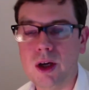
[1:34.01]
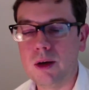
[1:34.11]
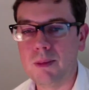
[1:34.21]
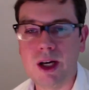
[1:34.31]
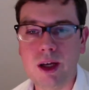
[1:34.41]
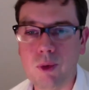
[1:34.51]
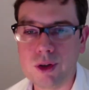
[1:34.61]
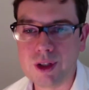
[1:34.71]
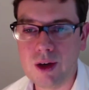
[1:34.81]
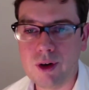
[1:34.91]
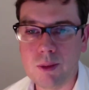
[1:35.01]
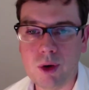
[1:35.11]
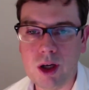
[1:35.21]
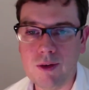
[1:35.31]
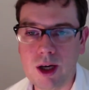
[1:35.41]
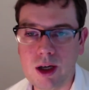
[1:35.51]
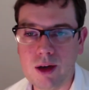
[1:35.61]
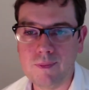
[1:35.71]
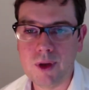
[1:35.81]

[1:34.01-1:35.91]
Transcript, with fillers: money was never a motivator